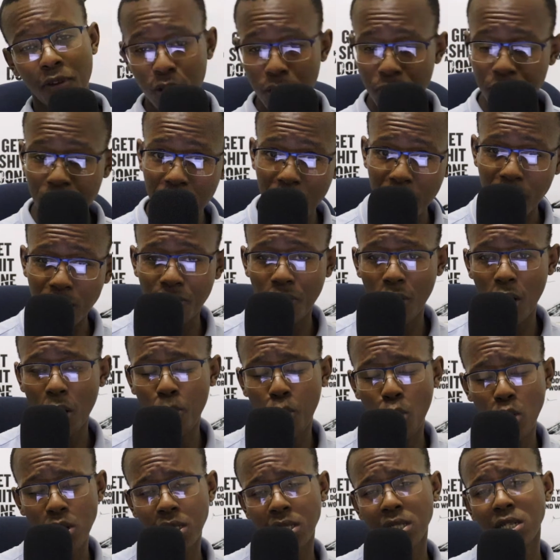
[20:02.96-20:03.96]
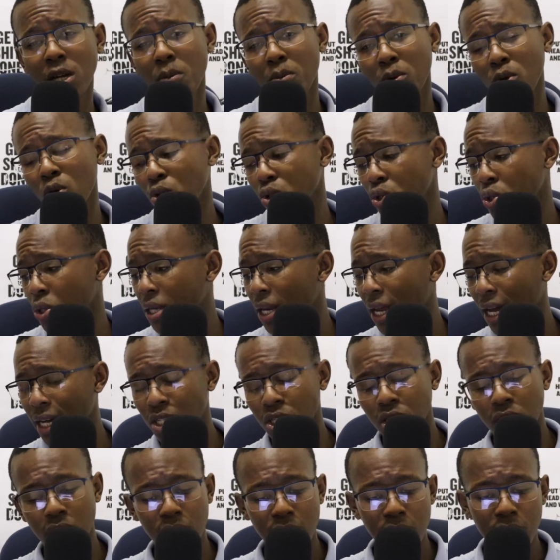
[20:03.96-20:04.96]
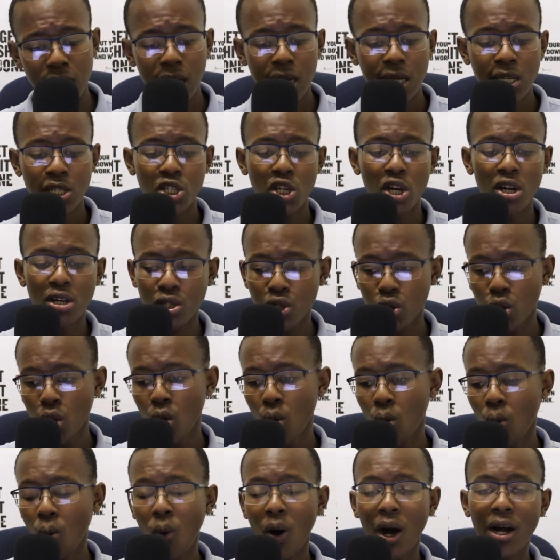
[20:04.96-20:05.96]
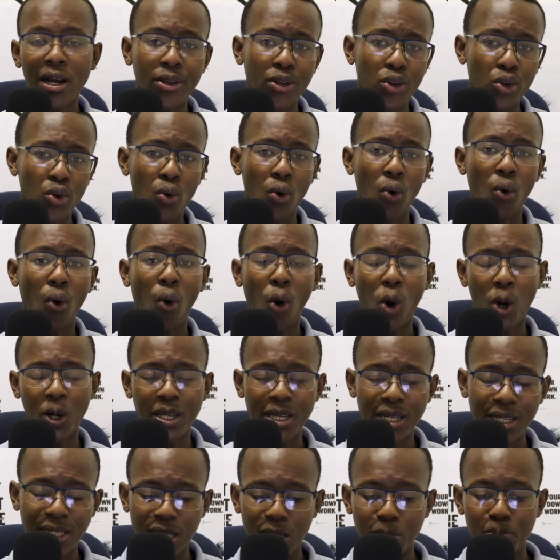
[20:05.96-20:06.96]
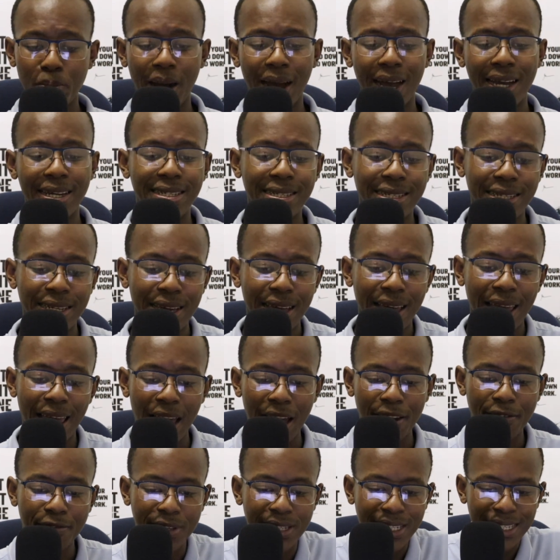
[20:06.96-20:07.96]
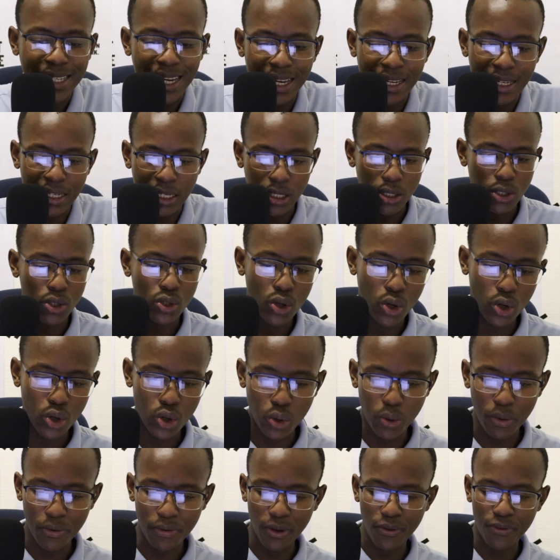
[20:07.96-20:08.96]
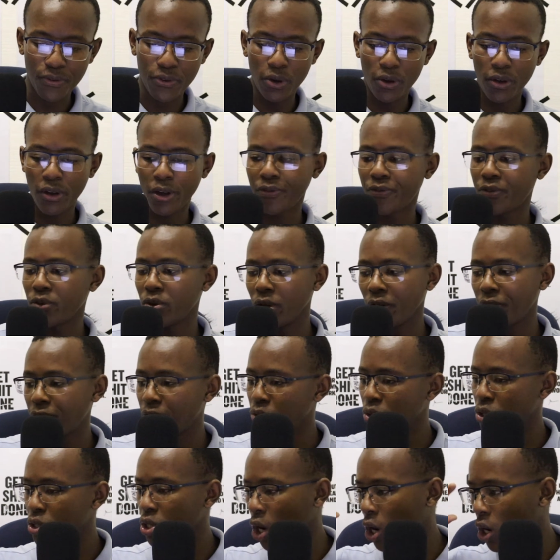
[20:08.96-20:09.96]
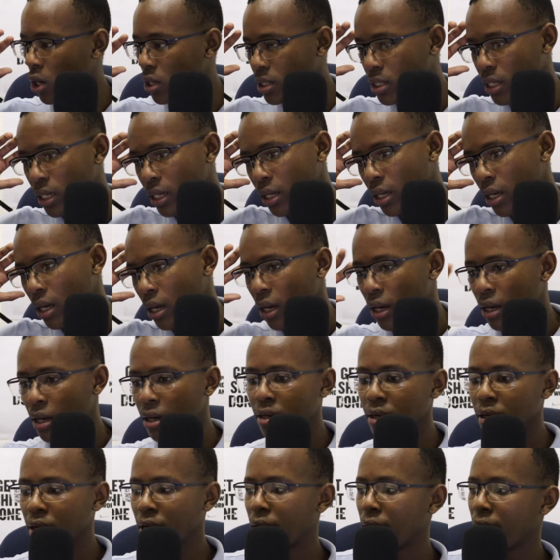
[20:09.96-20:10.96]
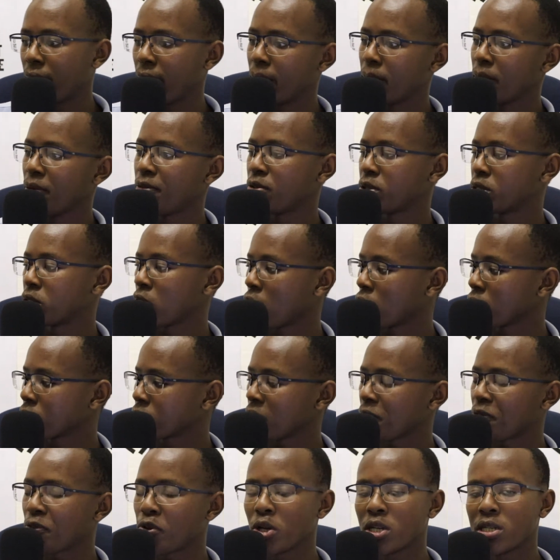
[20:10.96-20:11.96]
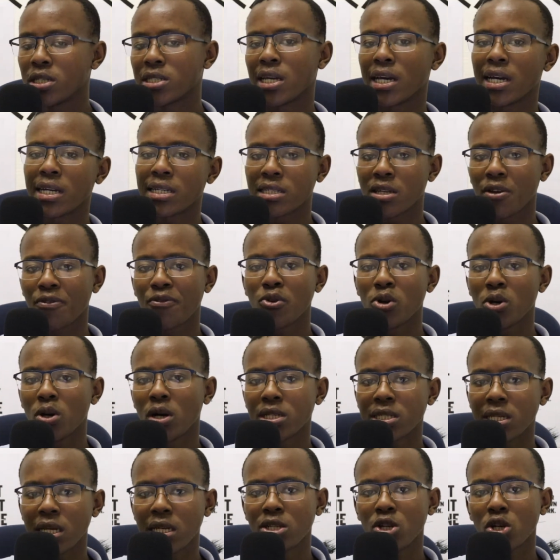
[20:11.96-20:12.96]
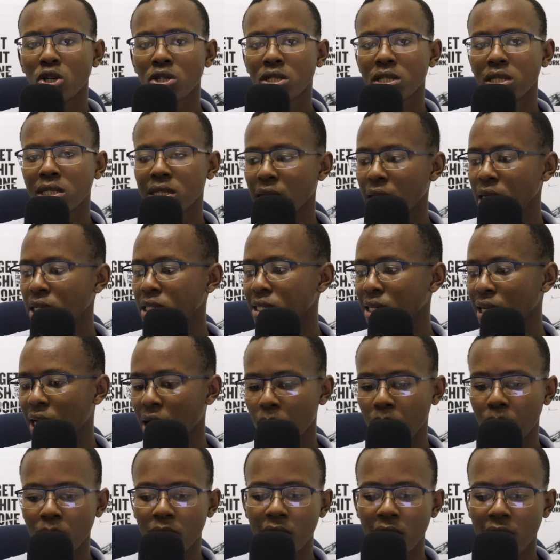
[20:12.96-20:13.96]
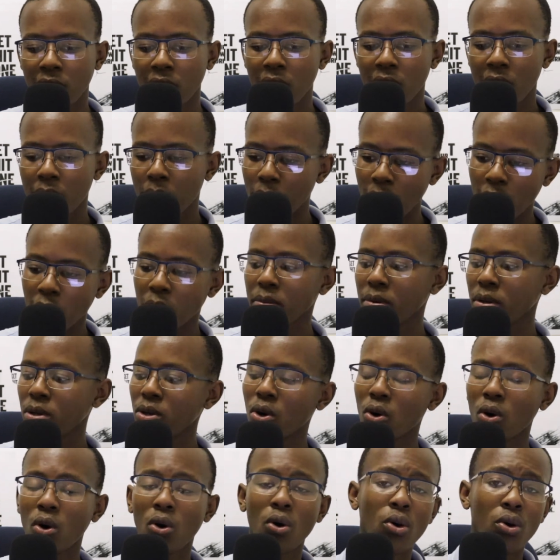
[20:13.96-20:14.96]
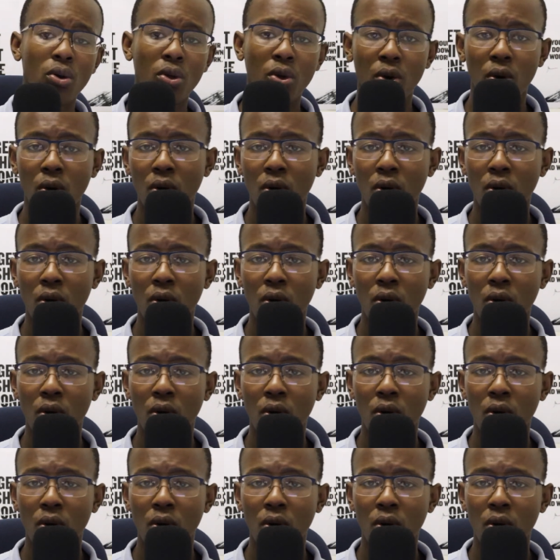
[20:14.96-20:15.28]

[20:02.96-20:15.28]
Field of study is very important now because you can actually search what your audience might have studied. You know, if you're targeting, if you're a debt consultation company, maybe your